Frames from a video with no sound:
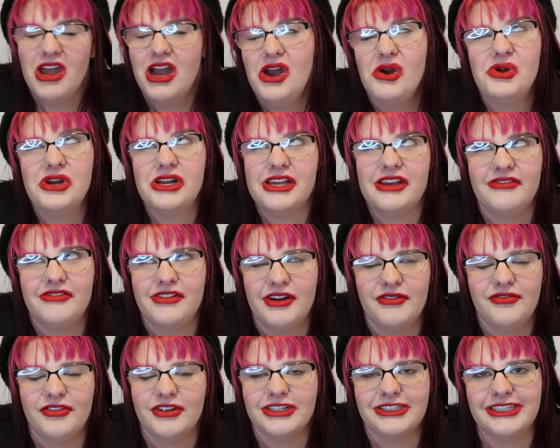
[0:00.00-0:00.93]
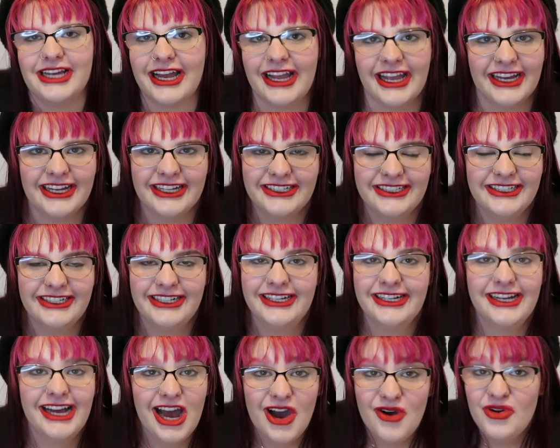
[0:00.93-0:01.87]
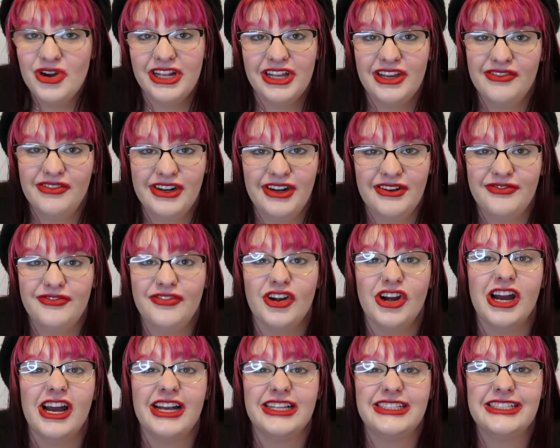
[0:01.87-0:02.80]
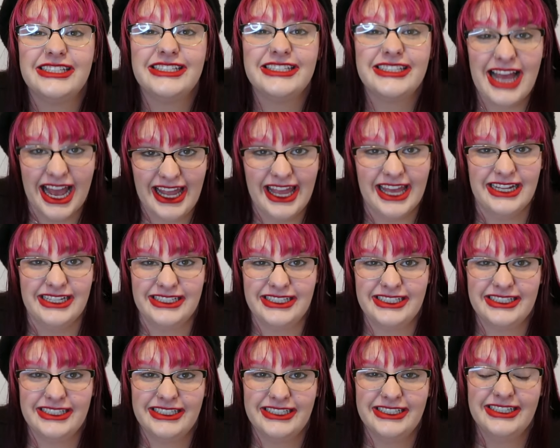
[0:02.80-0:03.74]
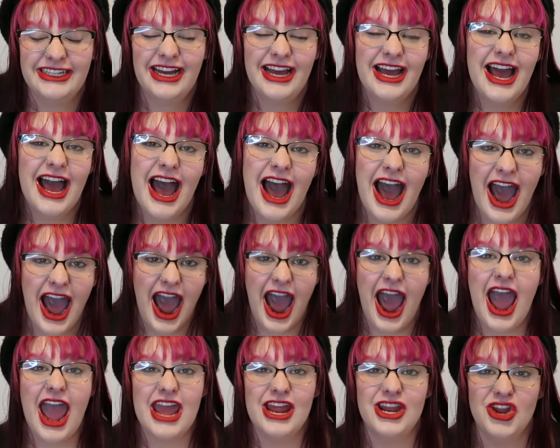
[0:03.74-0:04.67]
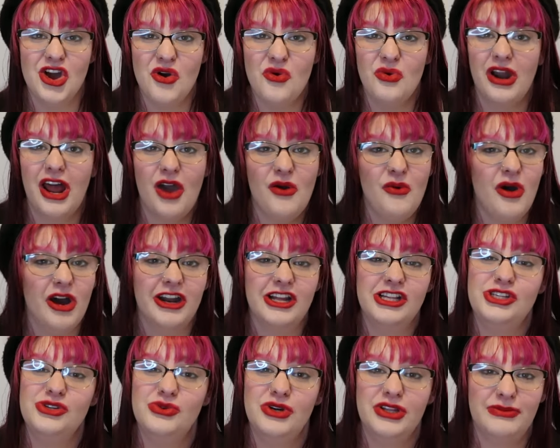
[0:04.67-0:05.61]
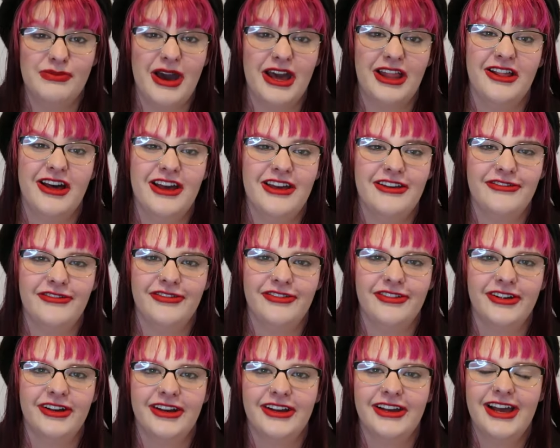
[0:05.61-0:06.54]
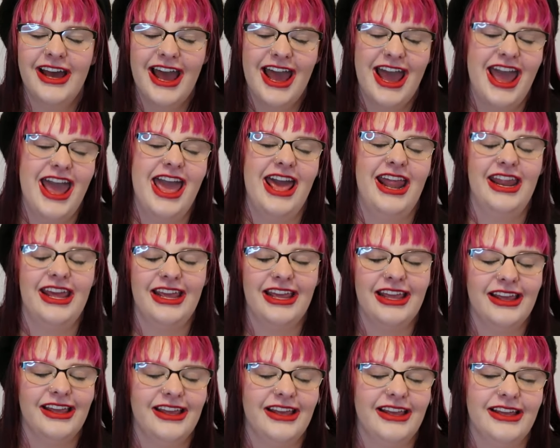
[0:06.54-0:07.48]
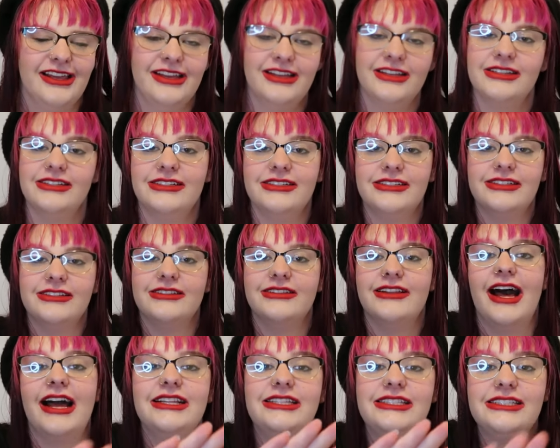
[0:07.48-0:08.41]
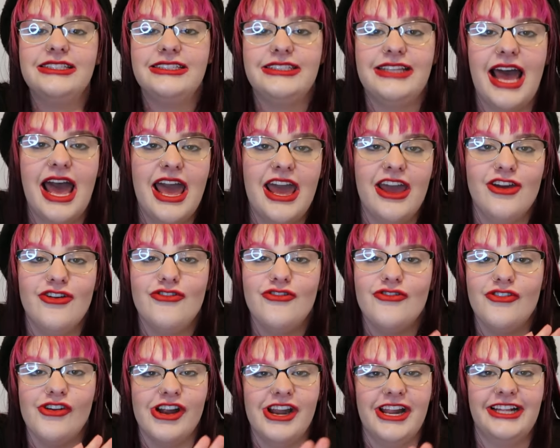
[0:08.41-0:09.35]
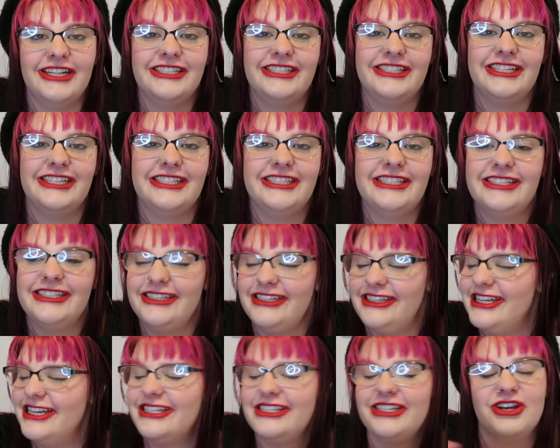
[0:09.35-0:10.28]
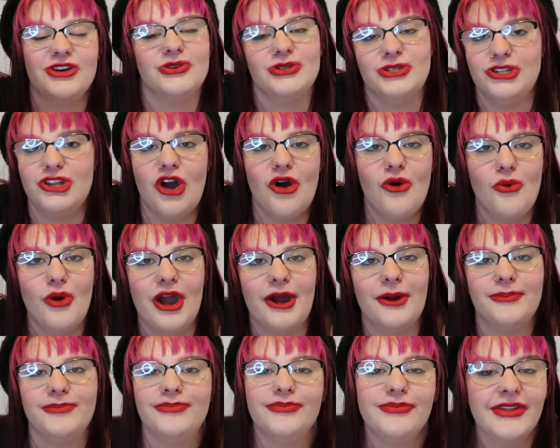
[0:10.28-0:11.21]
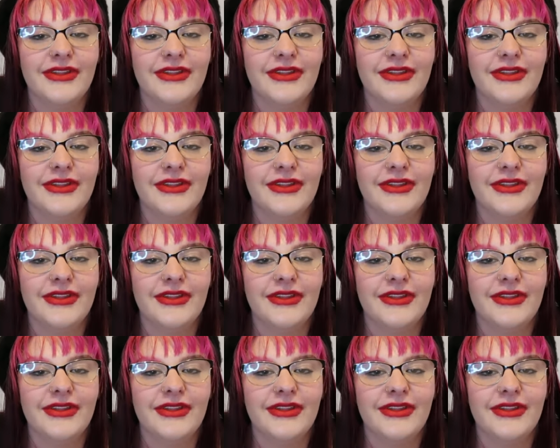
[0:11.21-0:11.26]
I wouldn't give it up for a second. I wouldn't give it up for a second. I know what I want to do with my life. And let's say, for instance, this goes nowhere.